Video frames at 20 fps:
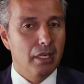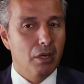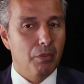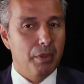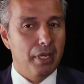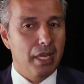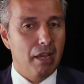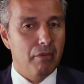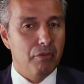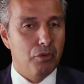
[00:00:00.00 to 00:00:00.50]

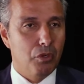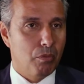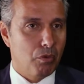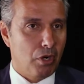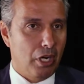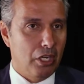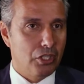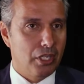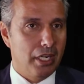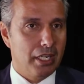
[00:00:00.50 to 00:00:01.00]
we have two
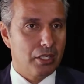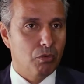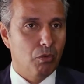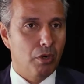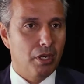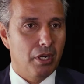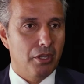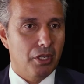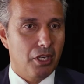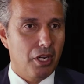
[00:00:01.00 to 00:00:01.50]
projects,
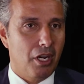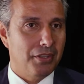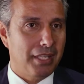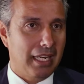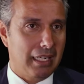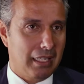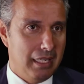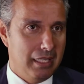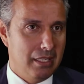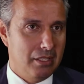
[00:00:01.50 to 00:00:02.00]
one on the
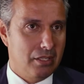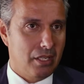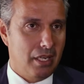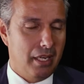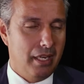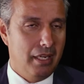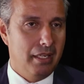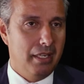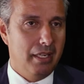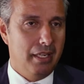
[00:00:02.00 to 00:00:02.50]
contact lens
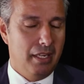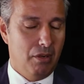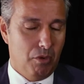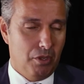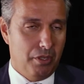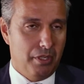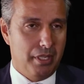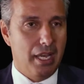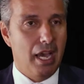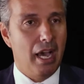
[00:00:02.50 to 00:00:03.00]
side and then
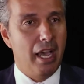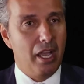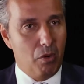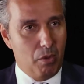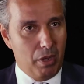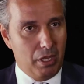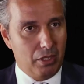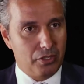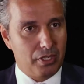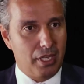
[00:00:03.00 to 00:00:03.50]
one on the
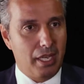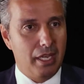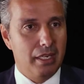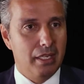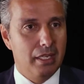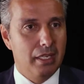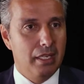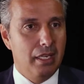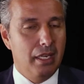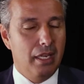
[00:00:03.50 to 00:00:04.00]
IOL side.